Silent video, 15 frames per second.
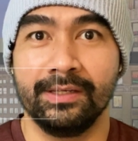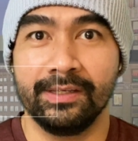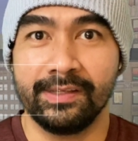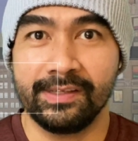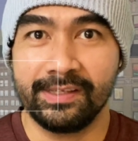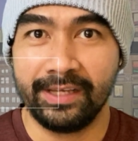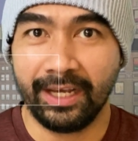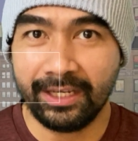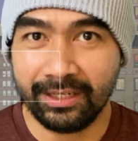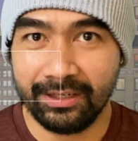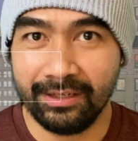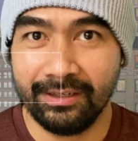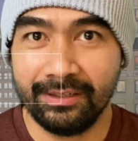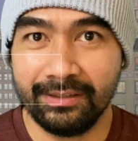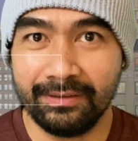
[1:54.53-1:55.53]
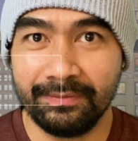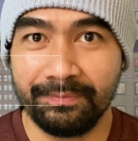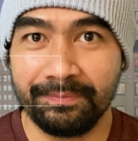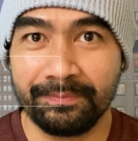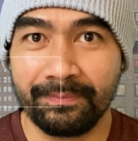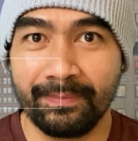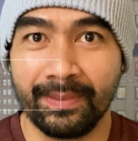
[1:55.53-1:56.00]
Second,
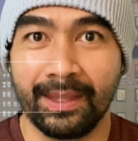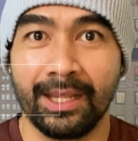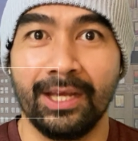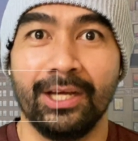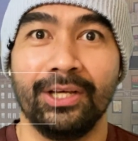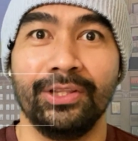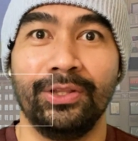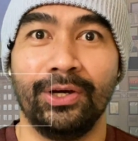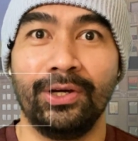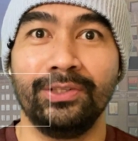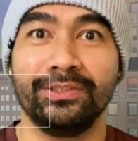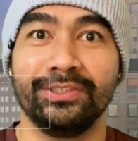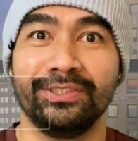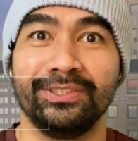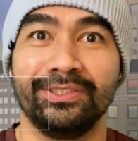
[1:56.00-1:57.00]
don't